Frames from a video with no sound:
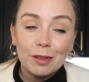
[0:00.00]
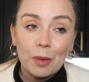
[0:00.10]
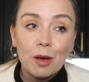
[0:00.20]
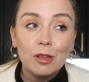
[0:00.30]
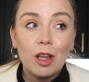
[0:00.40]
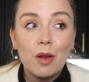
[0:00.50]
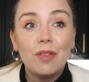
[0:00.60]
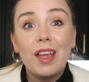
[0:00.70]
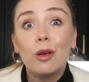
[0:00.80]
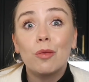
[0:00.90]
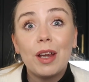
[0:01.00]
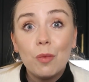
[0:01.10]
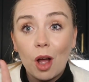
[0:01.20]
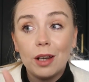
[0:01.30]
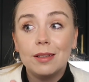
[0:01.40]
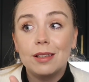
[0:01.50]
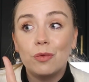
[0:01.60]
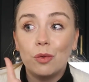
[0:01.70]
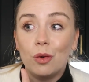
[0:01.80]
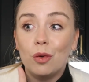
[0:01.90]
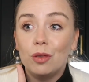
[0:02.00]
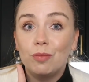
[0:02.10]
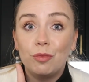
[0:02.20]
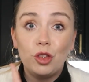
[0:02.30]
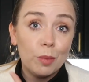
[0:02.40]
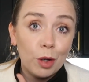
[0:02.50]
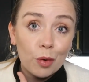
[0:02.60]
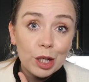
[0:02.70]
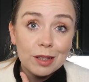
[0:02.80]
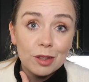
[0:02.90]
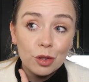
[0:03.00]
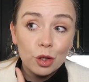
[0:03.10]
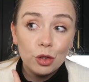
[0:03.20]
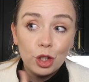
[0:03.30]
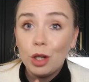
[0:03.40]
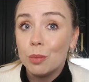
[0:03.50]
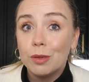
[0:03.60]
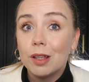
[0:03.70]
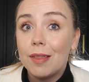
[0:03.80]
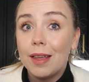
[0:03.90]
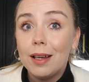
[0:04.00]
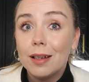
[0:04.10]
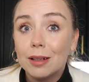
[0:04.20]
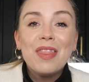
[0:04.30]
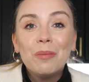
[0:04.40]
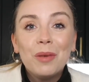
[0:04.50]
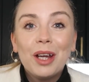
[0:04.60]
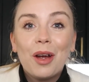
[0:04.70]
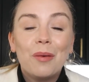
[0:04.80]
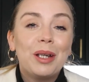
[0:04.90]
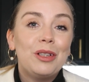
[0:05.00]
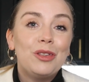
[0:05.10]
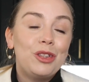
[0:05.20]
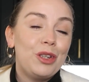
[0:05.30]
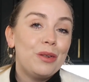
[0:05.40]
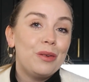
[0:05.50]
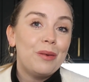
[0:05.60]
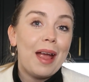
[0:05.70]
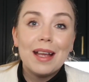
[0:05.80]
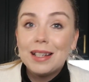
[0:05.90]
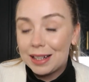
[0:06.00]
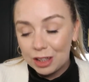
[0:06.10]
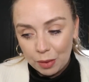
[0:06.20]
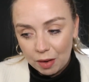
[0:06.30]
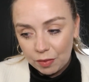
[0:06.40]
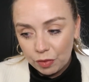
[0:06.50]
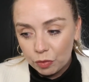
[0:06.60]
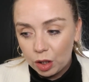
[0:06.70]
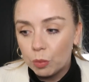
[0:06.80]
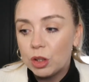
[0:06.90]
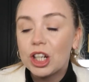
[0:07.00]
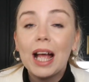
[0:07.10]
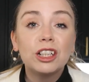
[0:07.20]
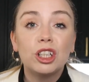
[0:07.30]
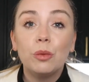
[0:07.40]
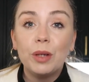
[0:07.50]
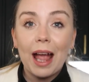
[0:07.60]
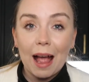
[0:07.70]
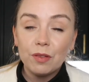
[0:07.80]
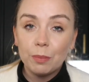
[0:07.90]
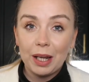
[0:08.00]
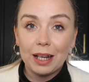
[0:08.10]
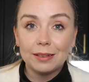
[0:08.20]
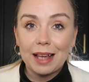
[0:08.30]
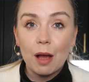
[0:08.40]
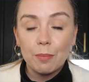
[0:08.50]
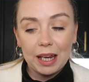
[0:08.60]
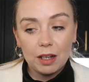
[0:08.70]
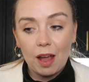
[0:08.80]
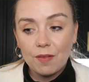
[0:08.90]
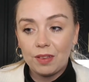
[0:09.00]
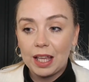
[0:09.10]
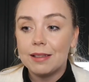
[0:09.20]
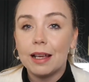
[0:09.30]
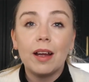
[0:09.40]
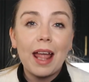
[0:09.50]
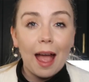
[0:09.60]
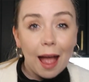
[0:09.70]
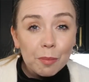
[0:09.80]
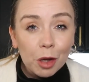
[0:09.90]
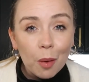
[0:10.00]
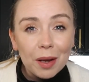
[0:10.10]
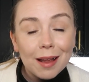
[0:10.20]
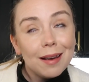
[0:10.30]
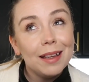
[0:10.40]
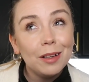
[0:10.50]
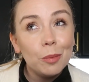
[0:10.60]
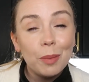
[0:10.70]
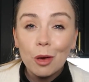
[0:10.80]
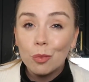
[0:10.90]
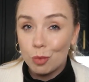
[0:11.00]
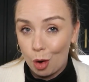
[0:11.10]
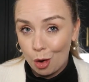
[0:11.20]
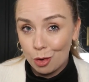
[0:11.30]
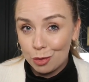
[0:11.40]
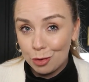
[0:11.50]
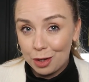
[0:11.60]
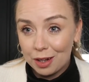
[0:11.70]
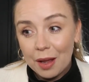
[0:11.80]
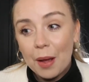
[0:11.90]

as well. So they're great ones for Jim Lawrence dupes, I think. And then we're going to head into our living room, which actually we haven't picked our main light for this, and I am going a little bit rogue